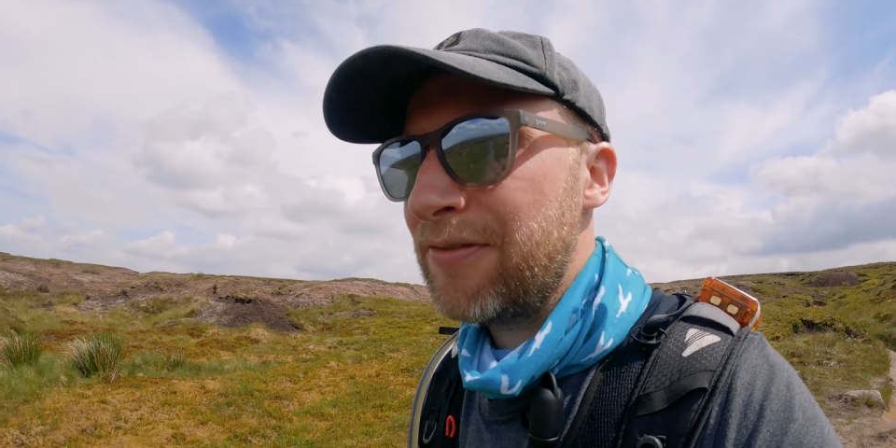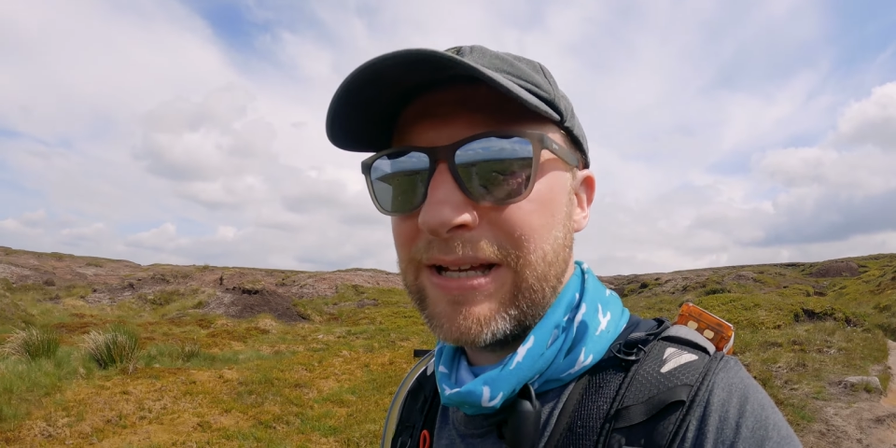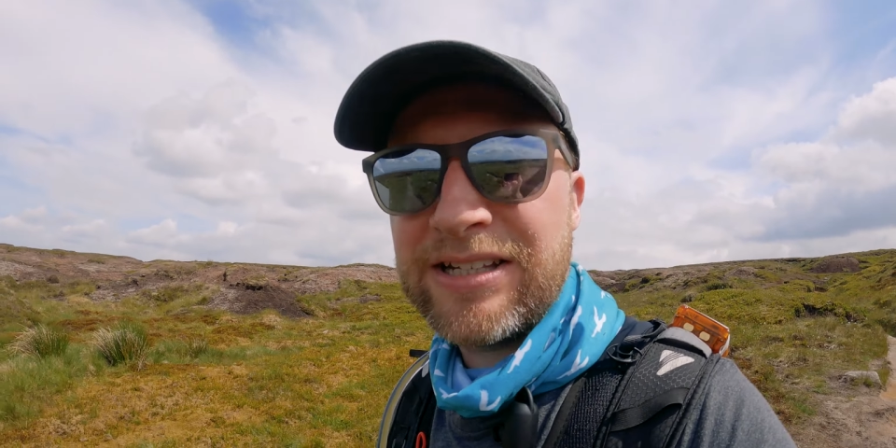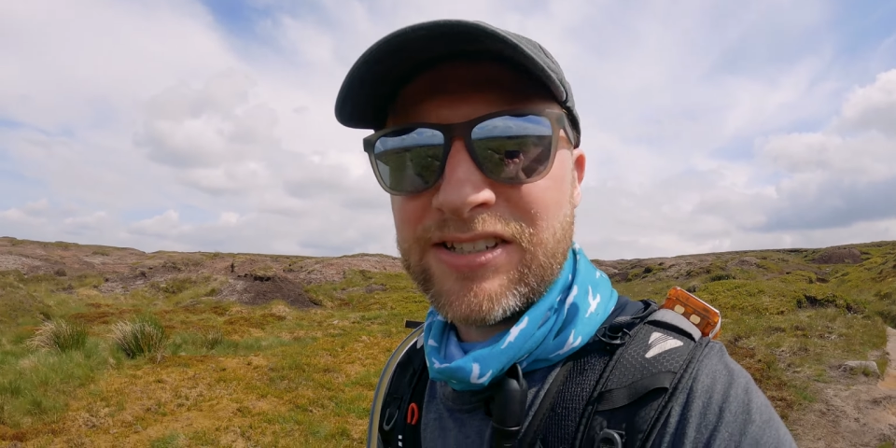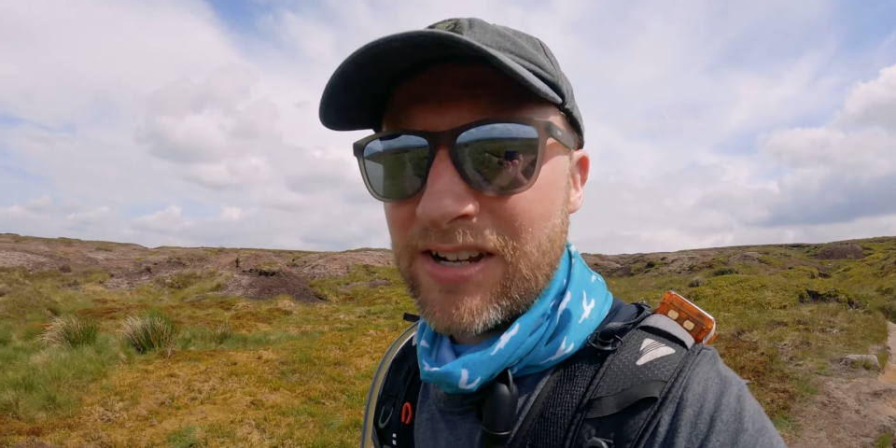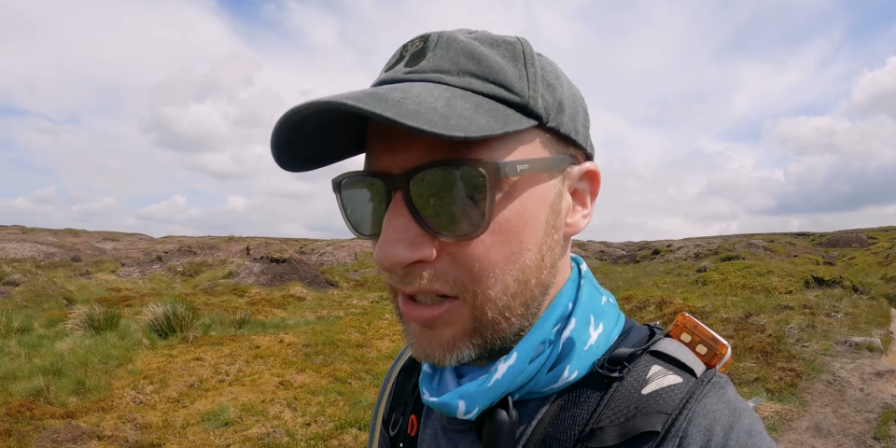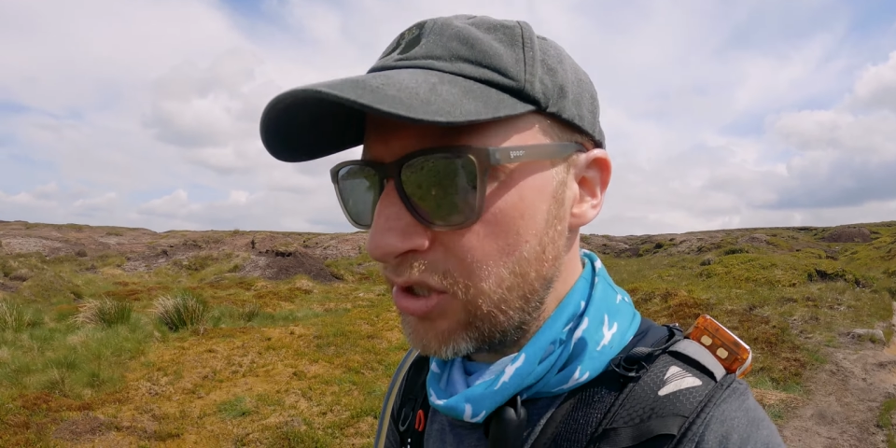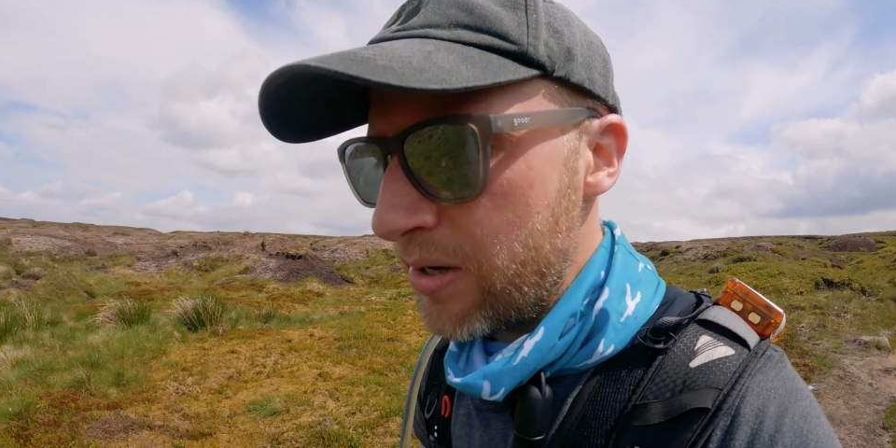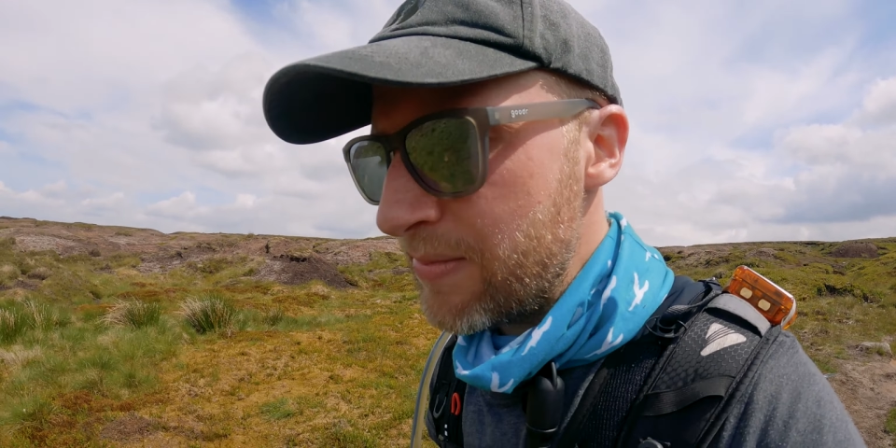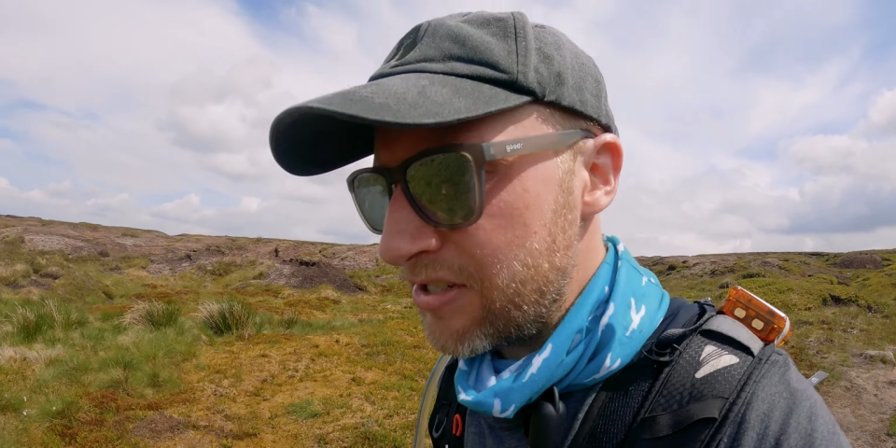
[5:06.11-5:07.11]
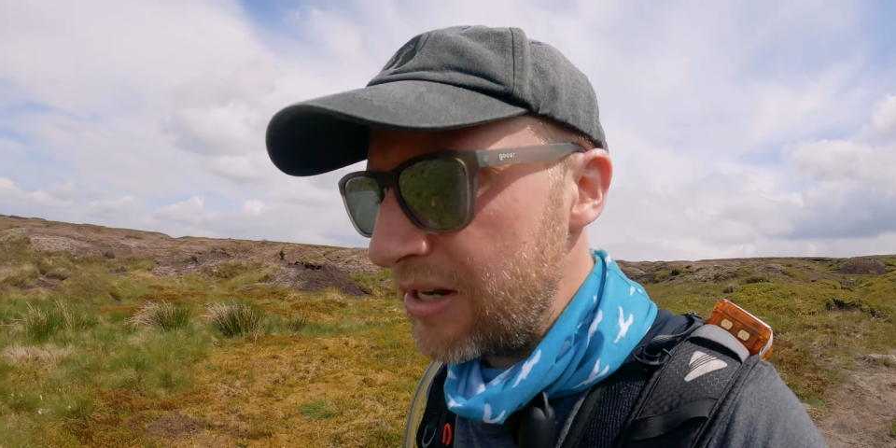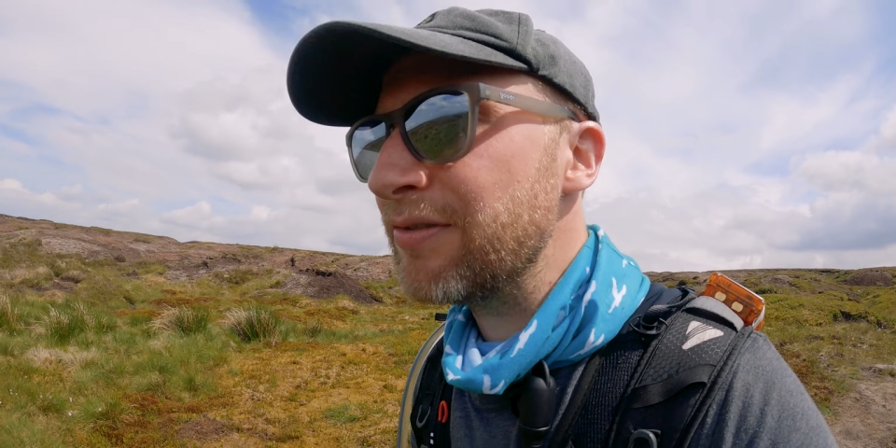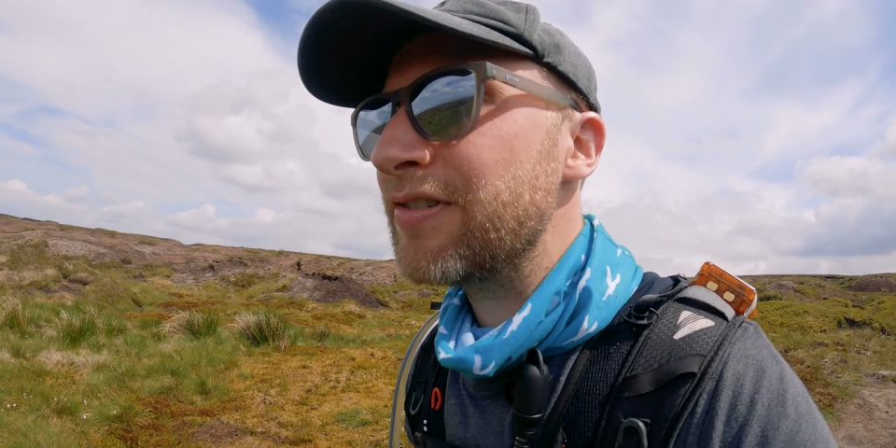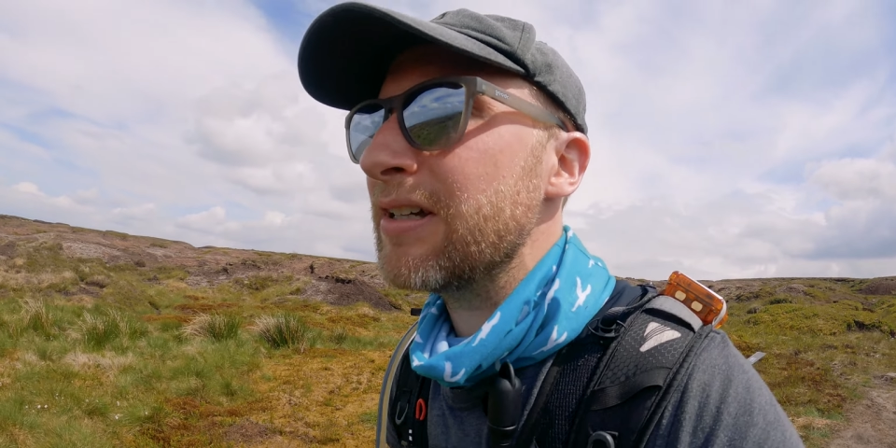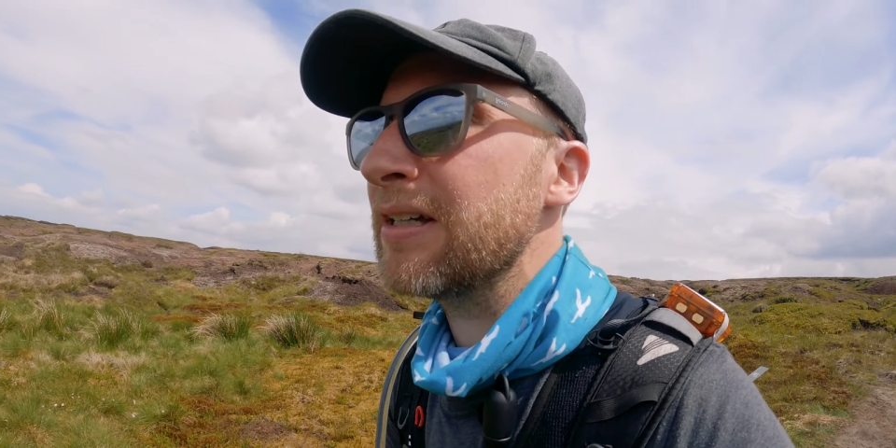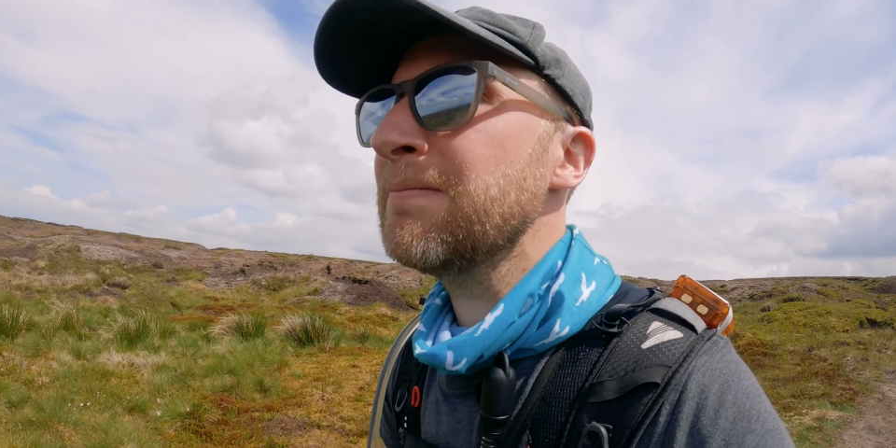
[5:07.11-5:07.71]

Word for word: for me to start enjoying myself.